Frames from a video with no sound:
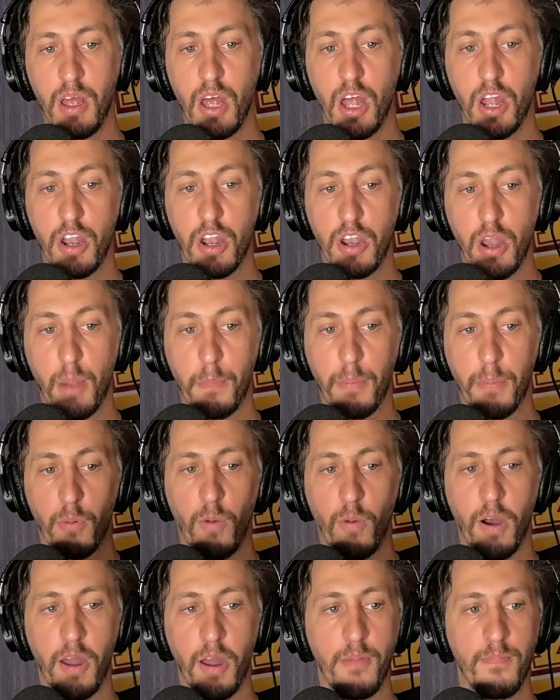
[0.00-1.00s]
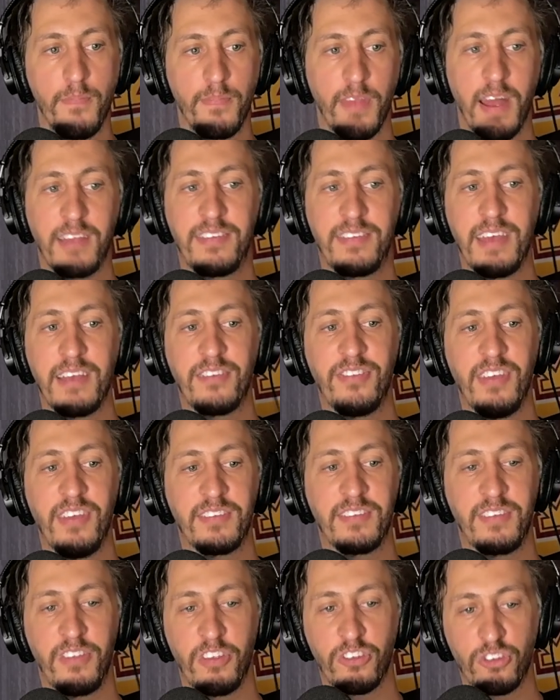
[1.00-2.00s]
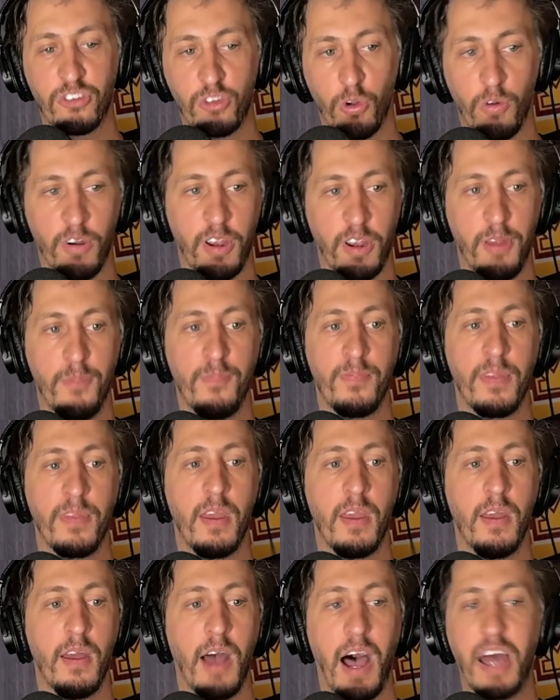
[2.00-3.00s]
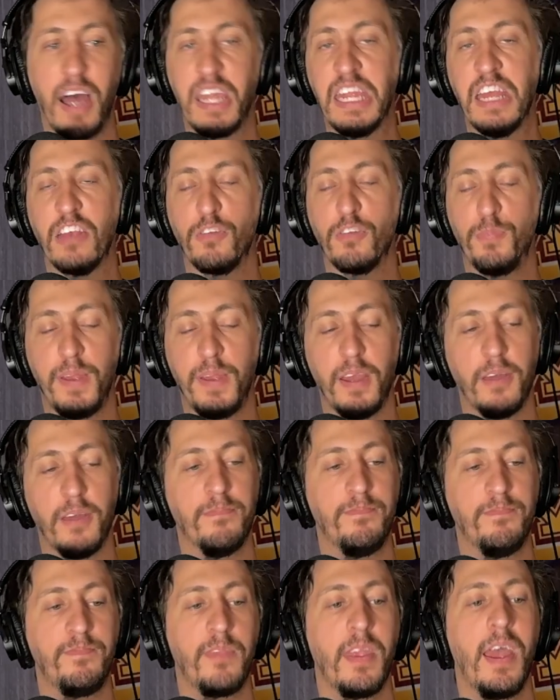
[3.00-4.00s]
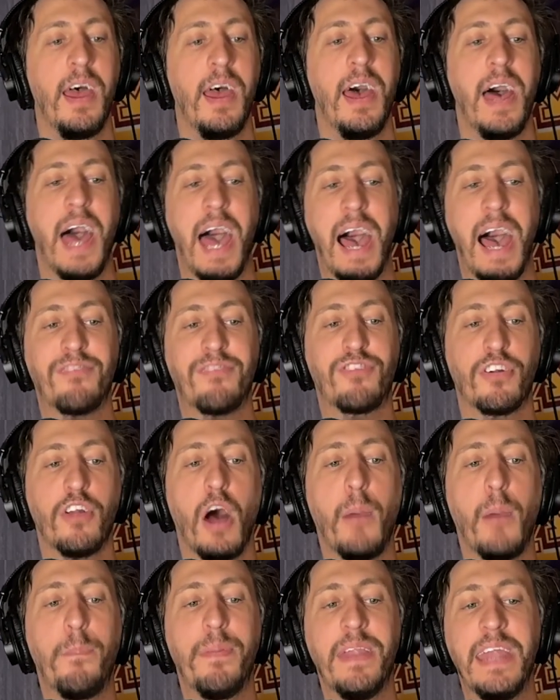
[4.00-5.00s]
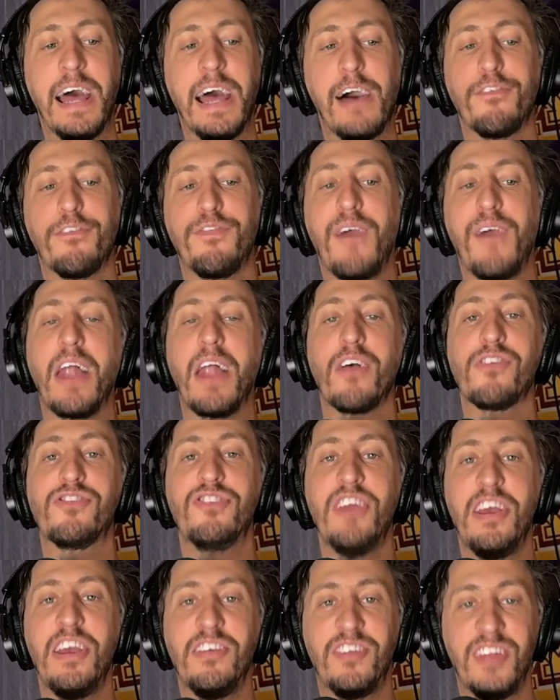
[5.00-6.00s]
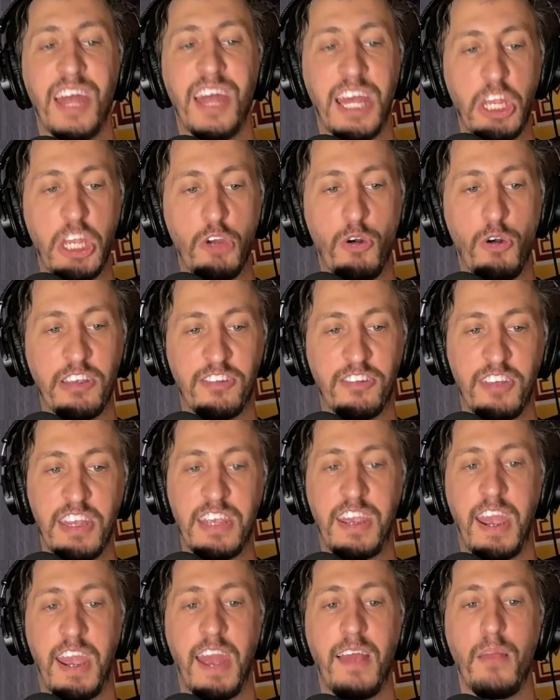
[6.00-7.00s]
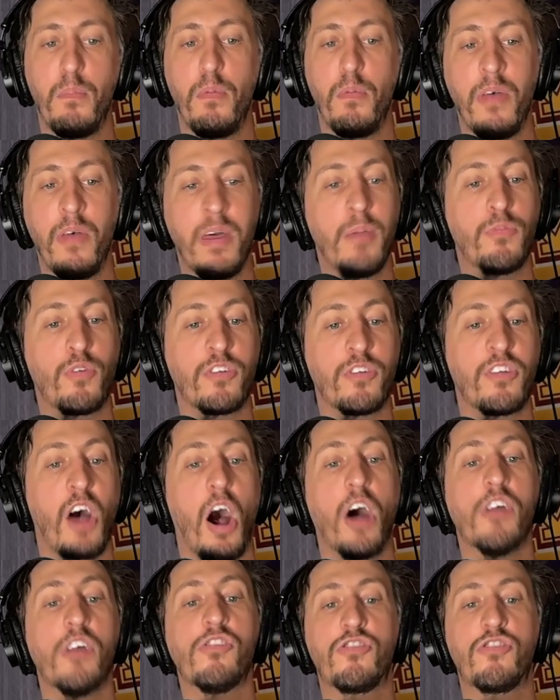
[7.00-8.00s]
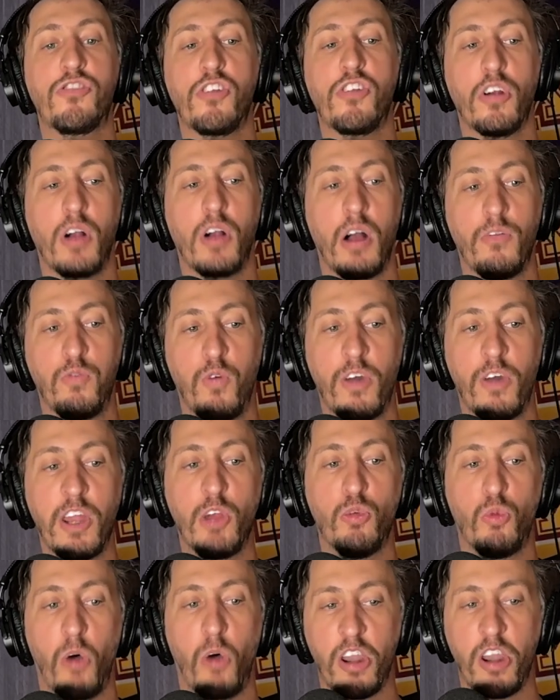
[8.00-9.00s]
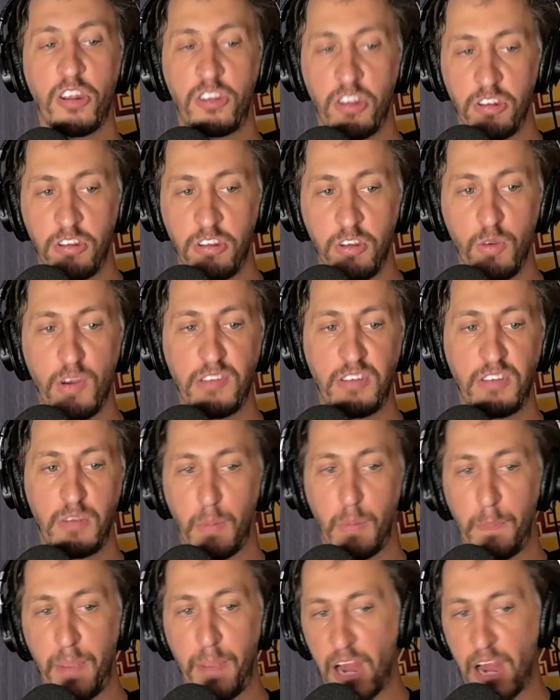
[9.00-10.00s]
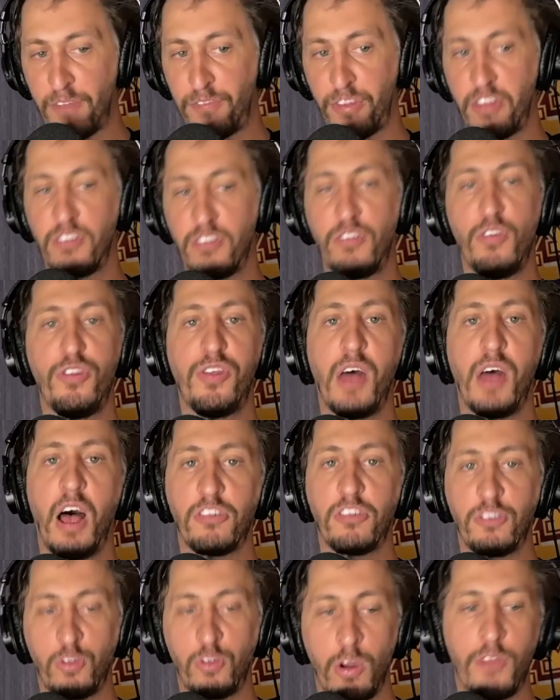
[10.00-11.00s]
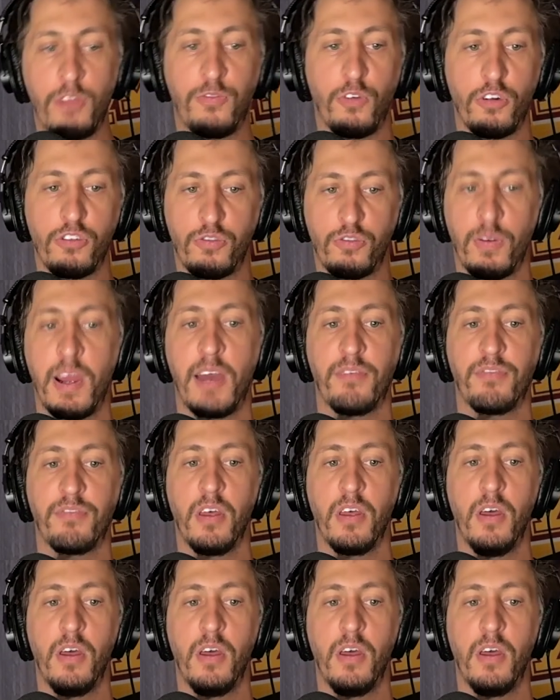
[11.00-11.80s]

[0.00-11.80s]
number 1. It says this in the story on ESPN. After an up-and-down final season at USC, Caleb Williams was unsure of what he wanted to do as he prepared for the 2024 draft.